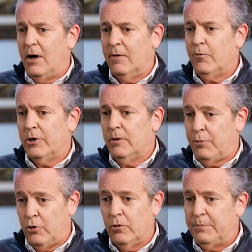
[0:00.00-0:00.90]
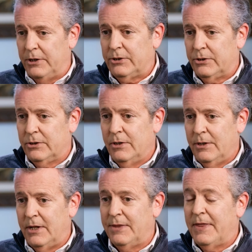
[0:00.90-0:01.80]
offering a purpose
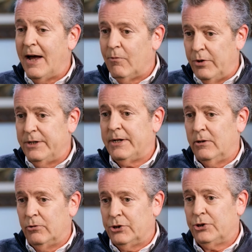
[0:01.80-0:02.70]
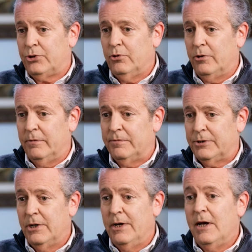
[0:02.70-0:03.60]
that retailer
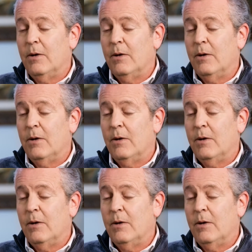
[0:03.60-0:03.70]
serves